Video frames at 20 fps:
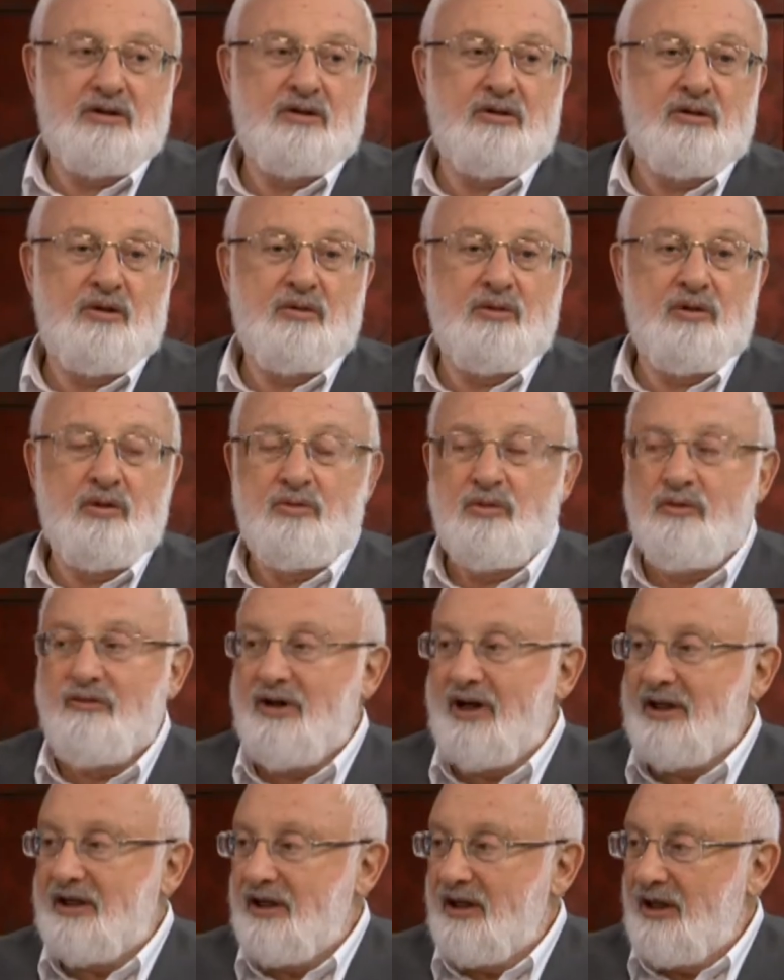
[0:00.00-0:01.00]
That I don't
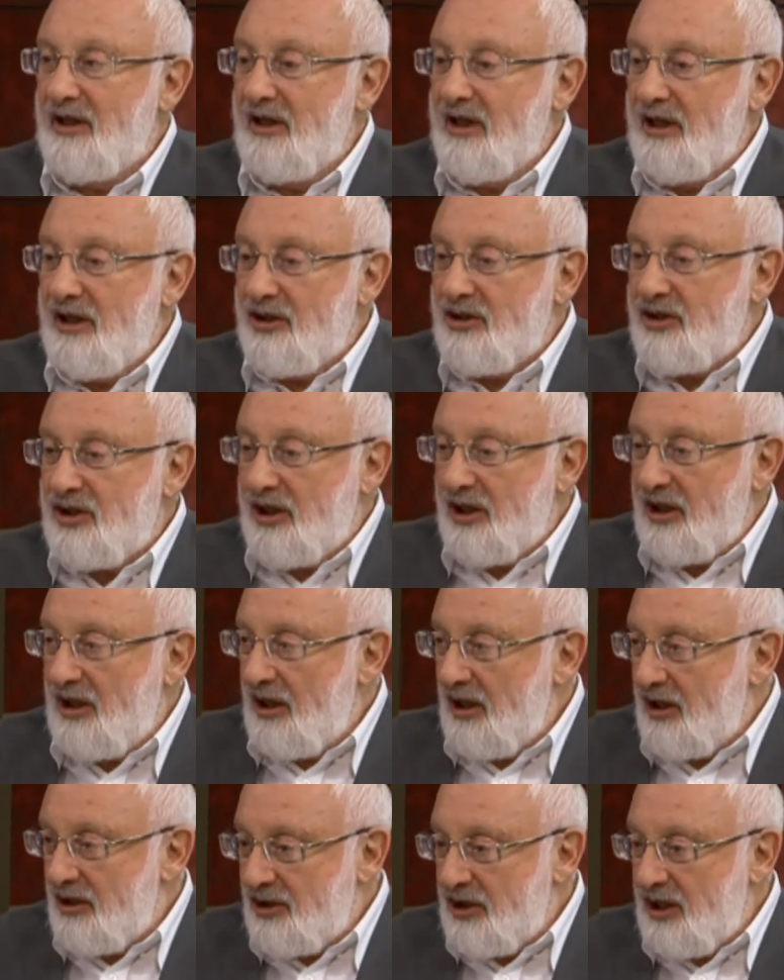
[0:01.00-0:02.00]
understand.
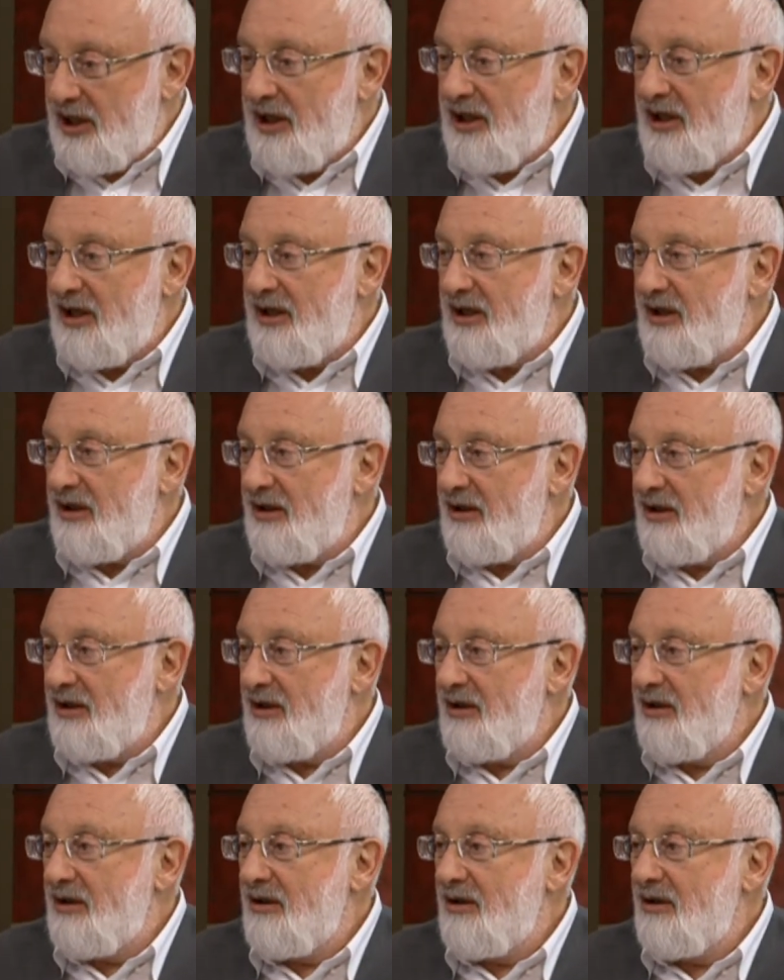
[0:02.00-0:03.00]
Well, what's not clear
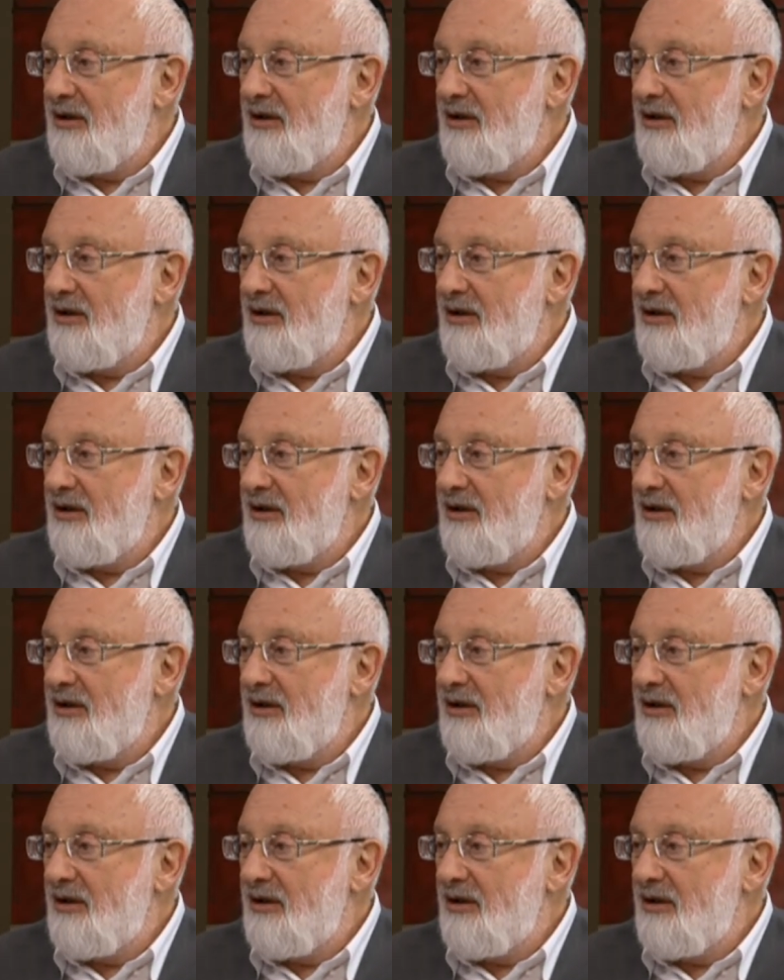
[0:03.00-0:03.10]
here?